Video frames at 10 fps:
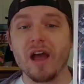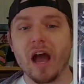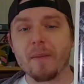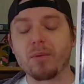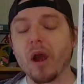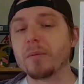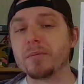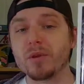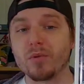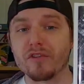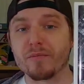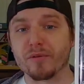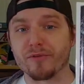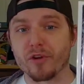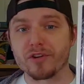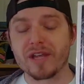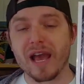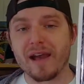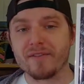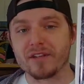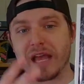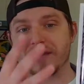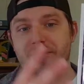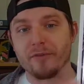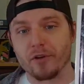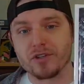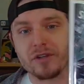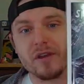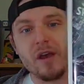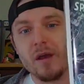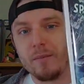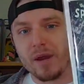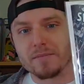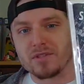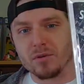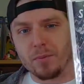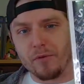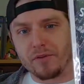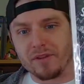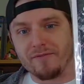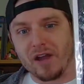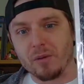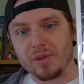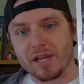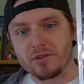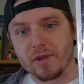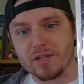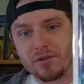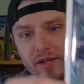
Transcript: I probably would have preferred to have it as a virgin, but I'm still perfectly fine with that trade